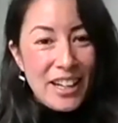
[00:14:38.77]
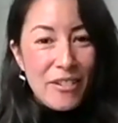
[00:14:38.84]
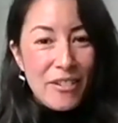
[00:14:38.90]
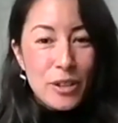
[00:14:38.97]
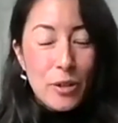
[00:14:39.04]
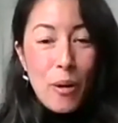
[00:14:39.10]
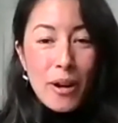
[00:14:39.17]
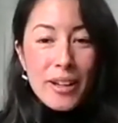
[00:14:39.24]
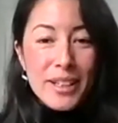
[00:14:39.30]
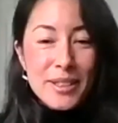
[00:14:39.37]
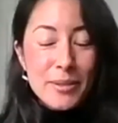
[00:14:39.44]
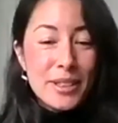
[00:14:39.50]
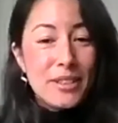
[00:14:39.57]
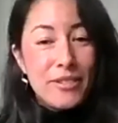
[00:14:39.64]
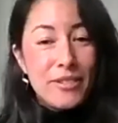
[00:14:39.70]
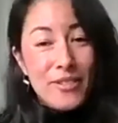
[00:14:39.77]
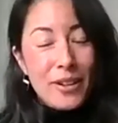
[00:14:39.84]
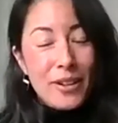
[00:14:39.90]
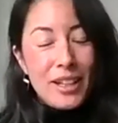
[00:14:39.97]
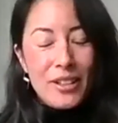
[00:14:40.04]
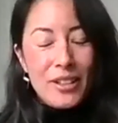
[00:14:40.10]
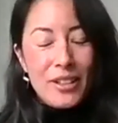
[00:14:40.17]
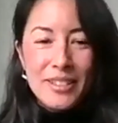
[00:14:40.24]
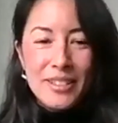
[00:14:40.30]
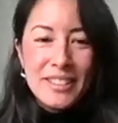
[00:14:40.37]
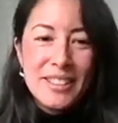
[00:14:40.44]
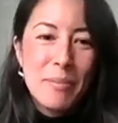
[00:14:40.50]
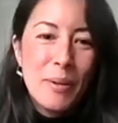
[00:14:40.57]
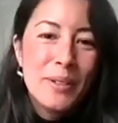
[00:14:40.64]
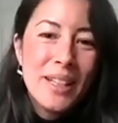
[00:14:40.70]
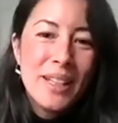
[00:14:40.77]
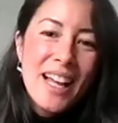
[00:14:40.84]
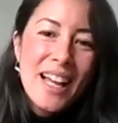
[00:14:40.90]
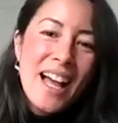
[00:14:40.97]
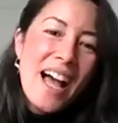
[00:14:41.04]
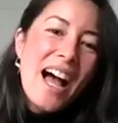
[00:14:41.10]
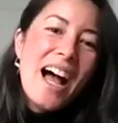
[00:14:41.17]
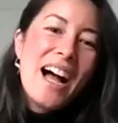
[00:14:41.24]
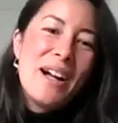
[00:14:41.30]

running after quokkas, which are very cute and small,